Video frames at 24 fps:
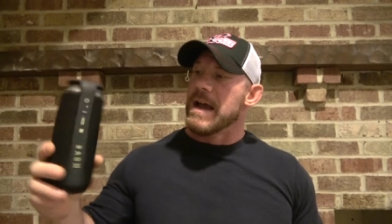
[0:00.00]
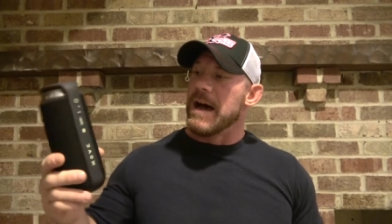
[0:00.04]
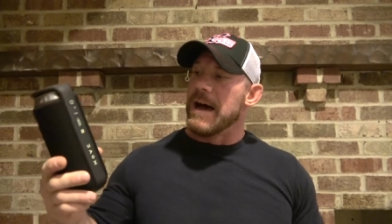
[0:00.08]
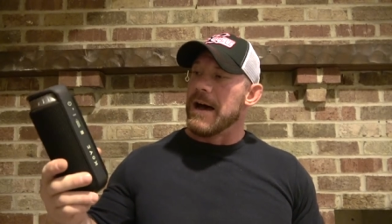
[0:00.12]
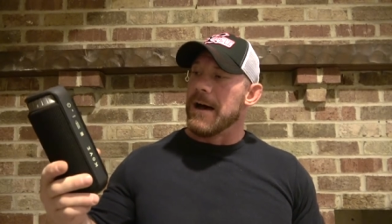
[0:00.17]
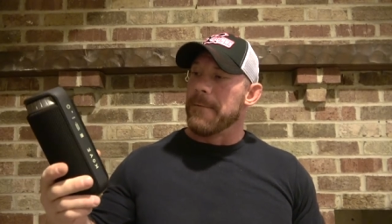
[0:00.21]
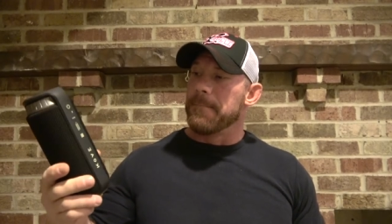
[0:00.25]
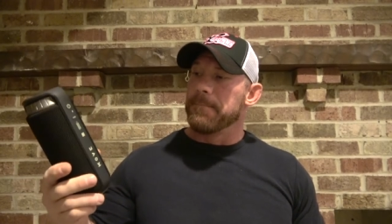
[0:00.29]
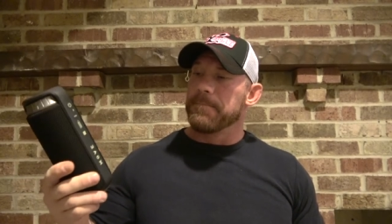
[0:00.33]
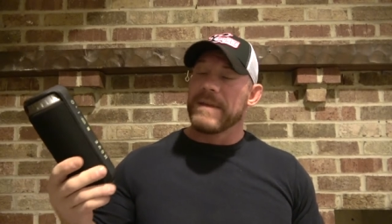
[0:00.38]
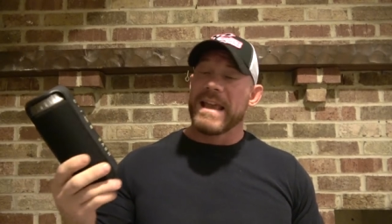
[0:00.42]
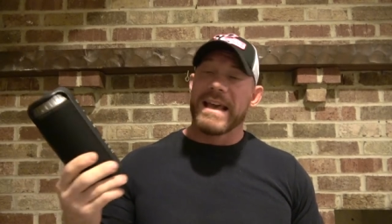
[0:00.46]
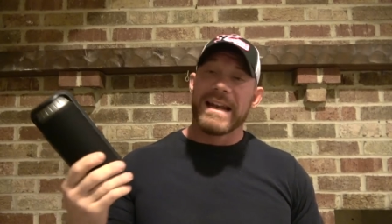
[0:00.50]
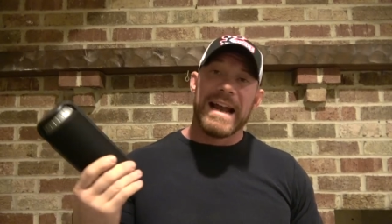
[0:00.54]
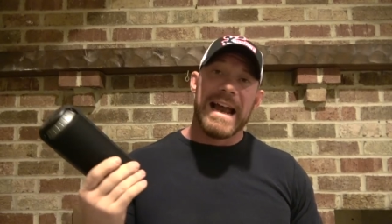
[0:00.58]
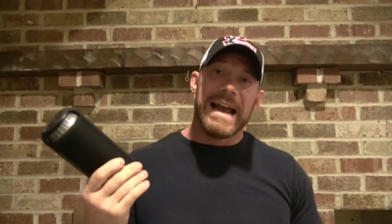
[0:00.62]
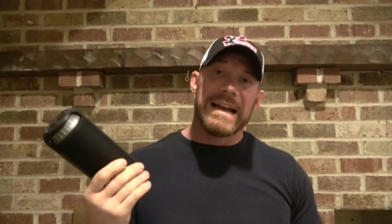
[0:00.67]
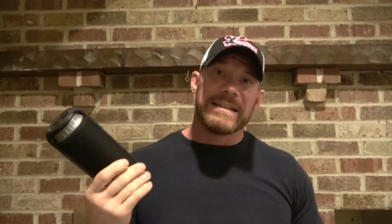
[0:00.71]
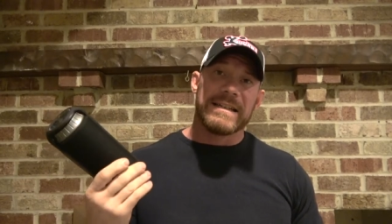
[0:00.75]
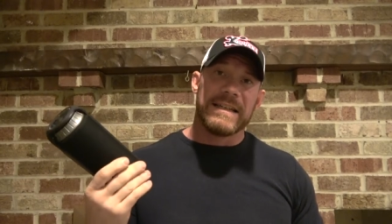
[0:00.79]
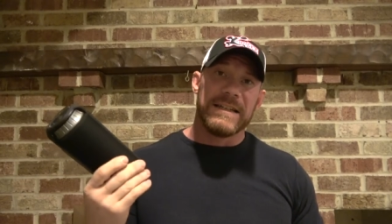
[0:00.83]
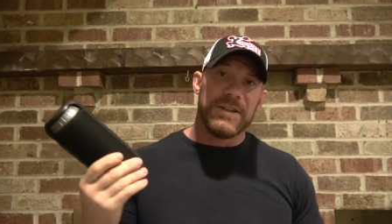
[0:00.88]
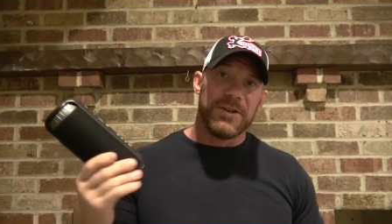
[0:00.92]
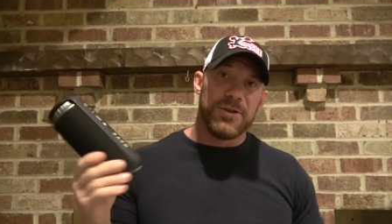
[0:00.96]
um, and I
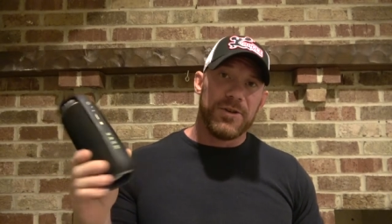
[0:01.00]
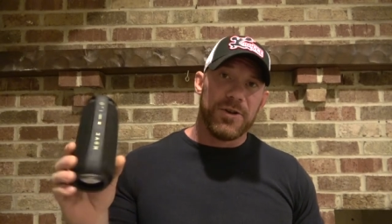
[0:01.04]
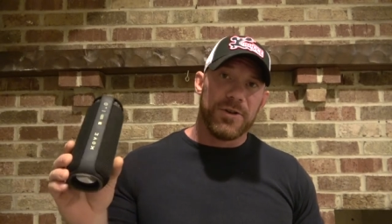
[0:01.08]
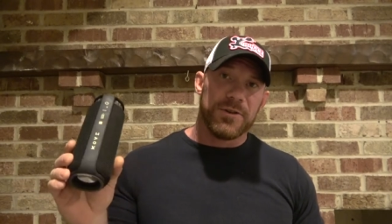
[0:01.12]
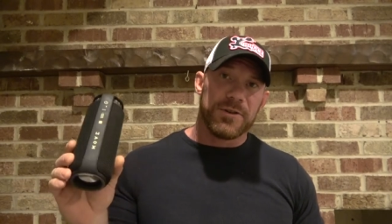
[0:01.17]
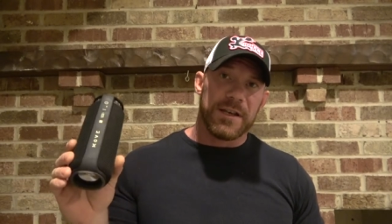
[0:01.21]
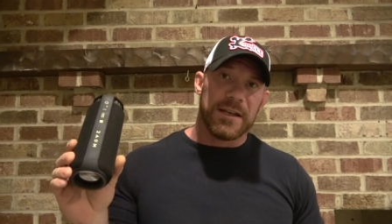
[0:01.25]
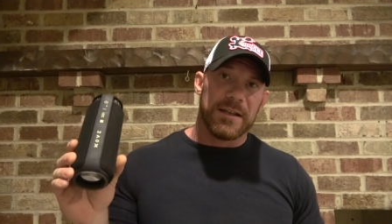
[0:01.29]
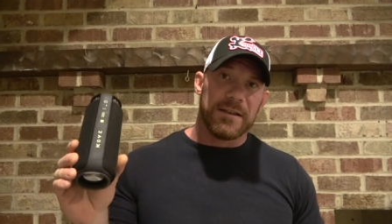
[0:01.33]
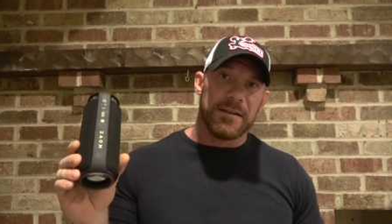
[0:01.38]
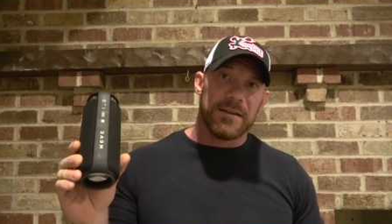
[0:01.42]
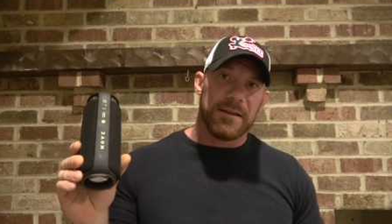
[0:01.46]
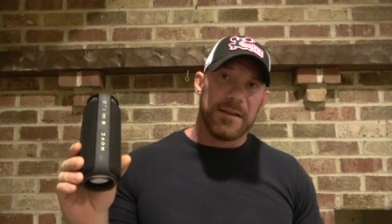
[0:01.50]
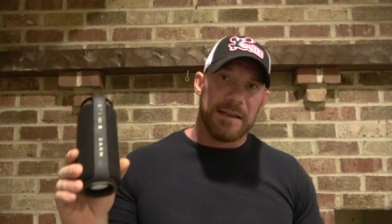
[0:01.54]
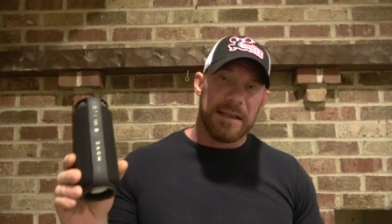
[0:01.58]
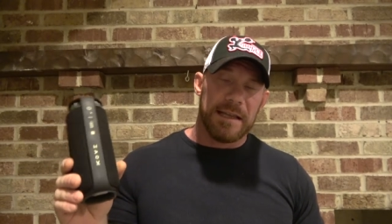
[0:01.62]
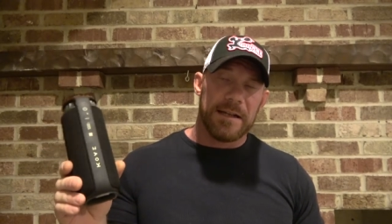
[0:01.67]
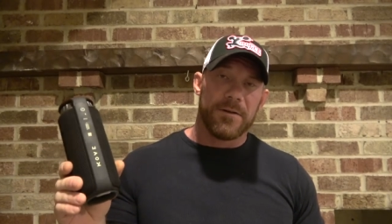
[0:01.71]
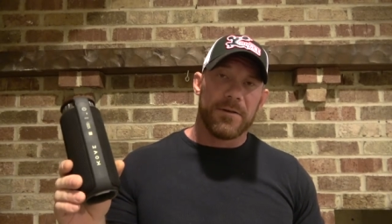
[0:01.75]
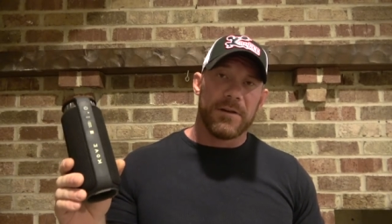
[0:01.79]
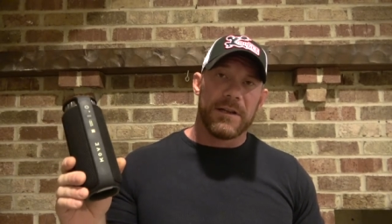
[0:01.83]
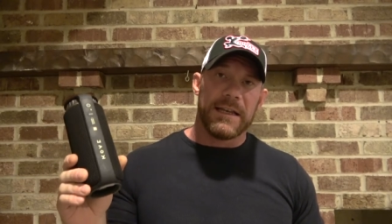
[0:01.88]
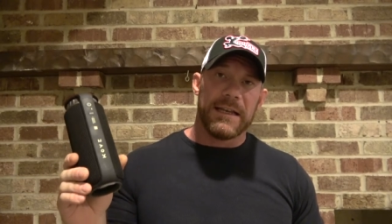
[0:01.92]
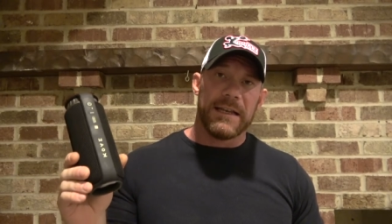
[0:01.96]
actually do use it
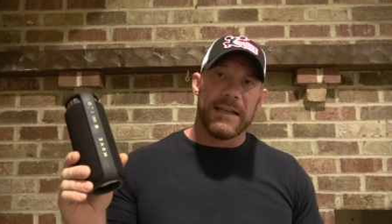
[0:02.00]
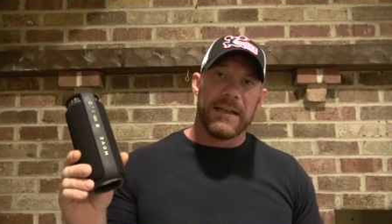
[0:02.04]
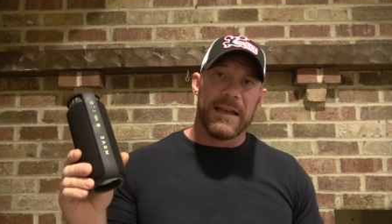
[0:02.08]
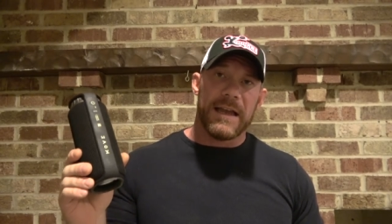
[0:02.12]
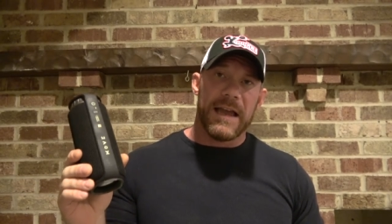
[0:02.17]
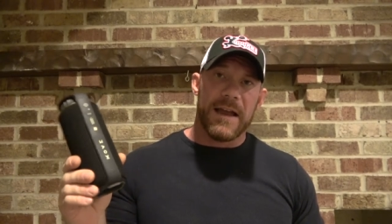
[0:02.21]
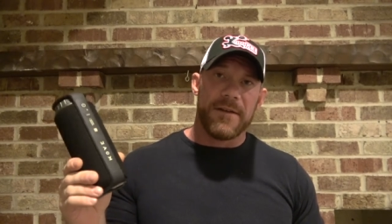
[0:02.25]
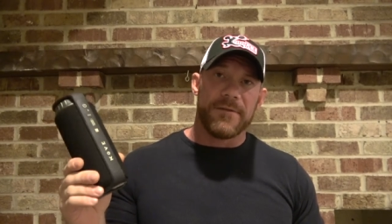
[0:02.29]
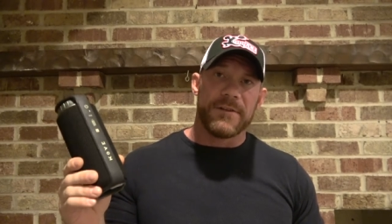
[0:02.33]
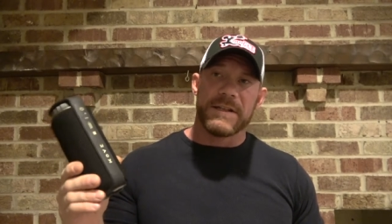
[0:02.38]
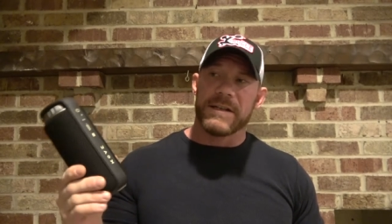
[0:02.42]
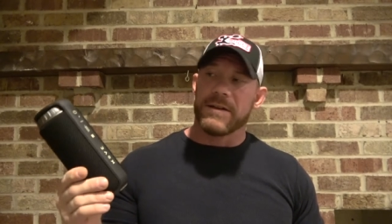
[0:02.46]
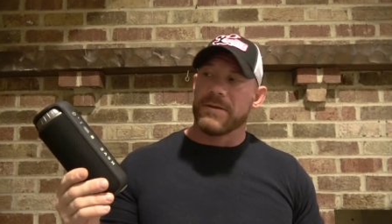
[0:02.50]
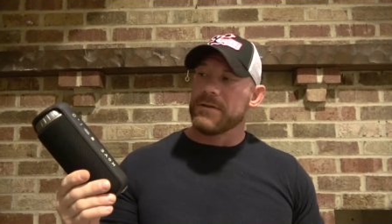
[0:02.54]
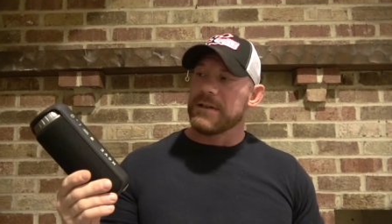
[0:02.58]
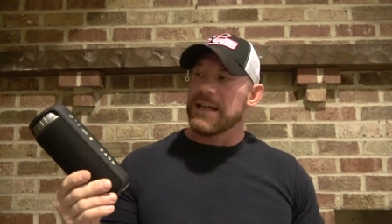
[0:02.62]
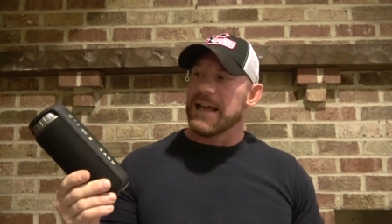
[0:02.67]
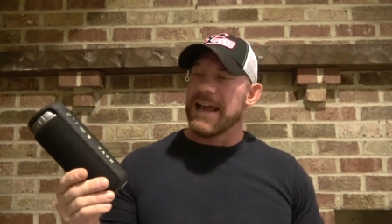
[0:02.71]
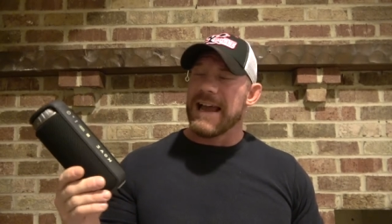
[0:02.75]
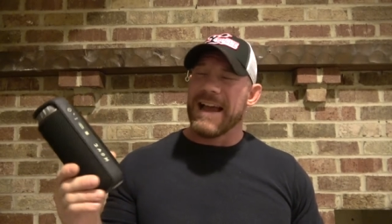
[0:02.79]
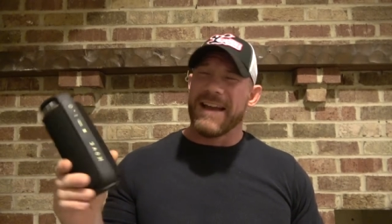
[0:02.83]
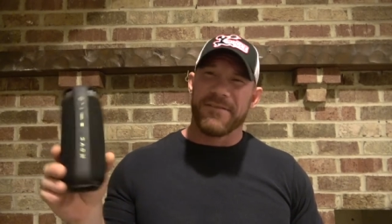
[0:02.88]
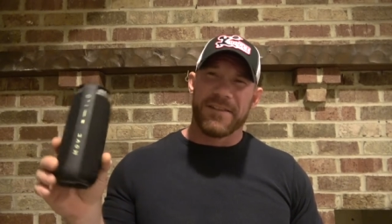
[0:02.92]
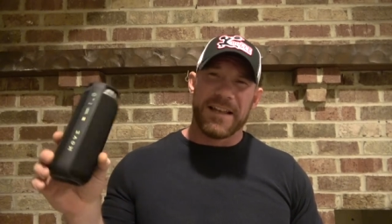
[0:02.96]
literally every single
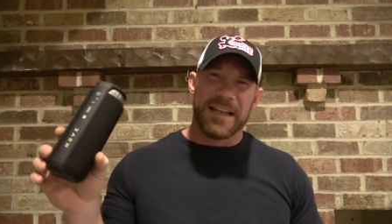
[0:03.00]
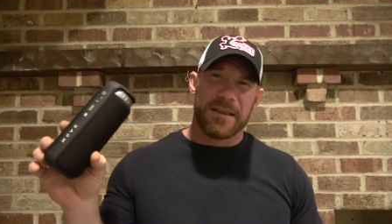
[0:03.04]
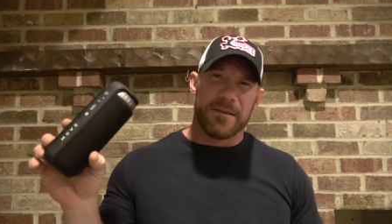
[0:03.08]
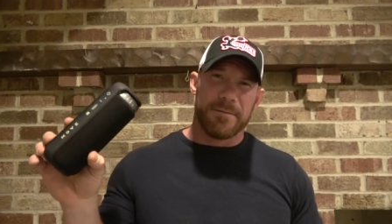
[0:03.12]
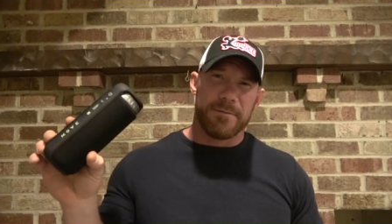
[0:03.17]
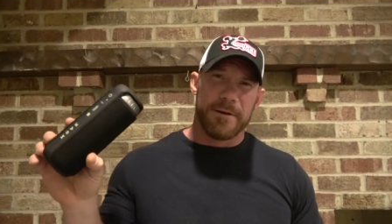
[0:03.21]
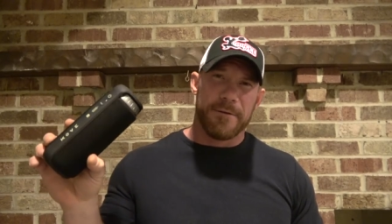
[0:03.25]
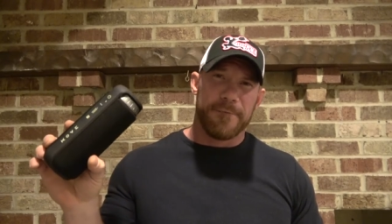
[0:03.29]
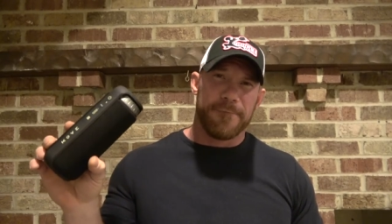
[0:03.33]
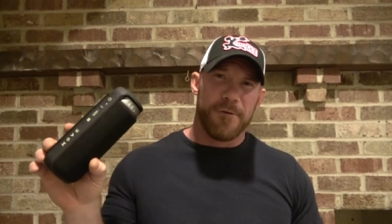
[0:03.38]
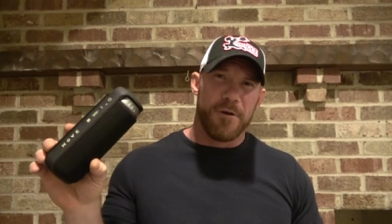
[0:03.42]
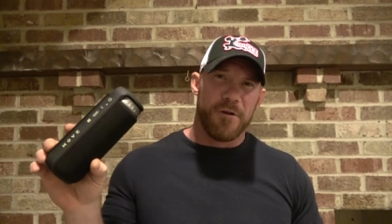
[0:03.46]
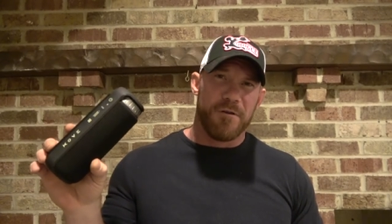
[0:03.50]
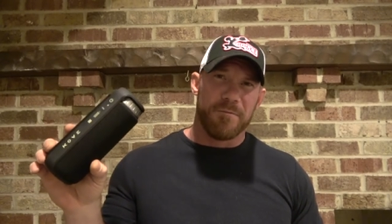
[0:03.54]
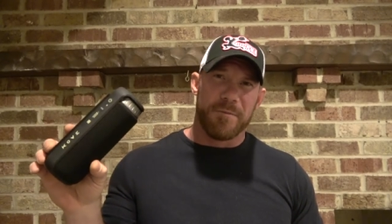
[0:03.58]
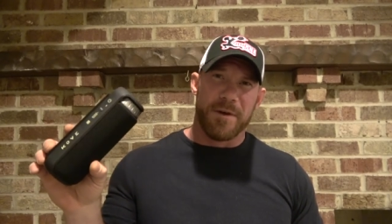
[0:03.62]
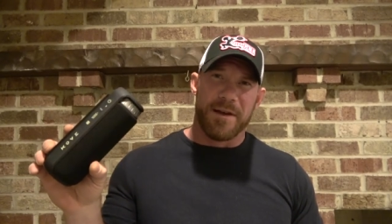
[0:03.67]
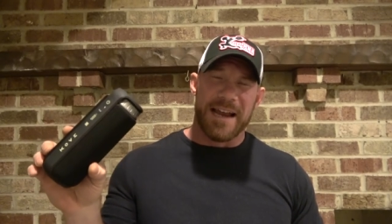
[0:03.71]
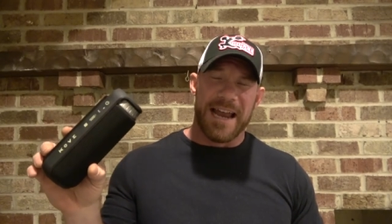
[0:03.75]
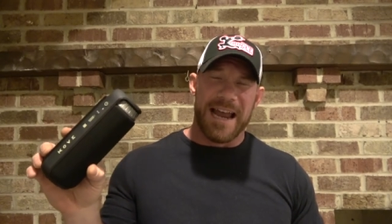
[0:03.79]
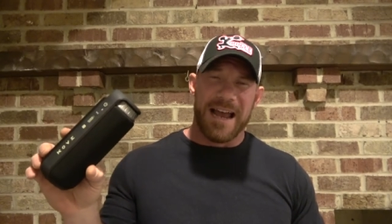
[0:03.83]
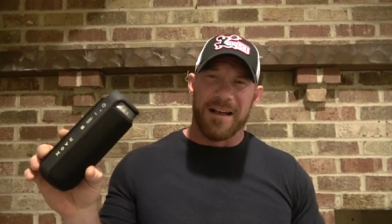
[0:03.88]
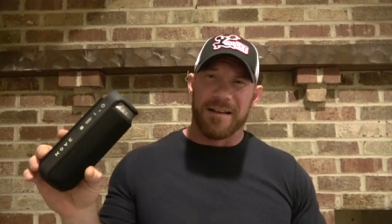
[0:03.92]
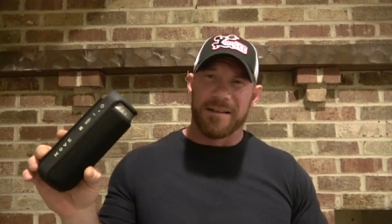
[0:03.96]
day. I have like three or four in
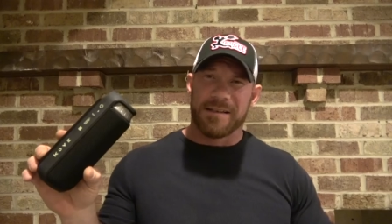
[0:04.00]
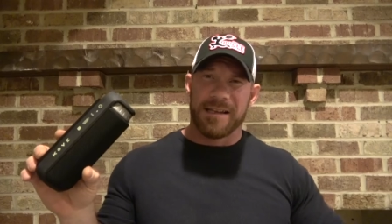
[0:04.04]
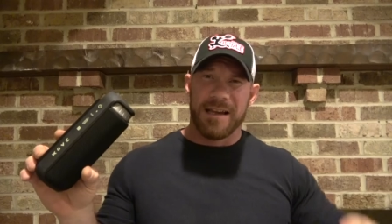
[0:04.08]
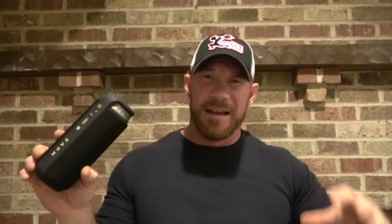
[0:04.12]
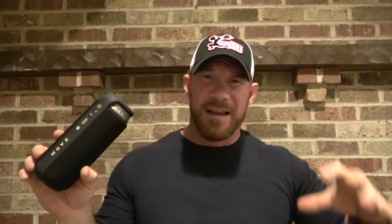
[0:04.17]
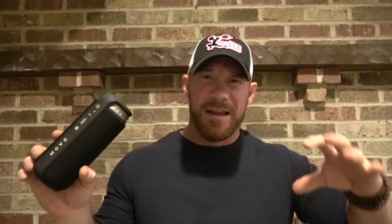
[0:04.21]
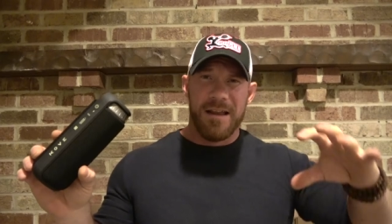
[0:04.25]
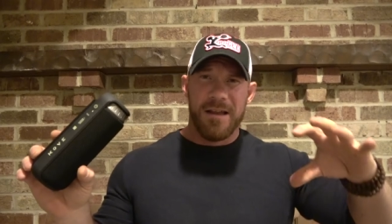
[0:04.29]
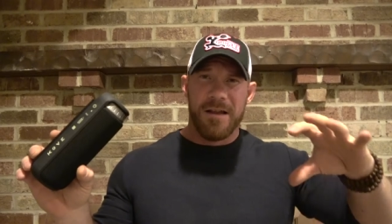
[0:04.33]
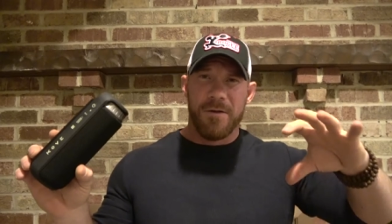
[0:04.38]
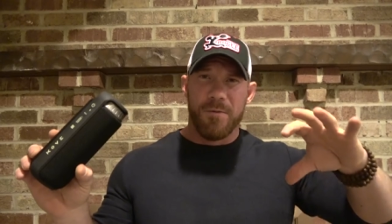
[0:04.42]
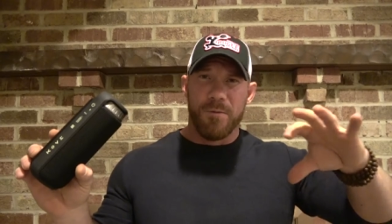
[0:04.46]
my house.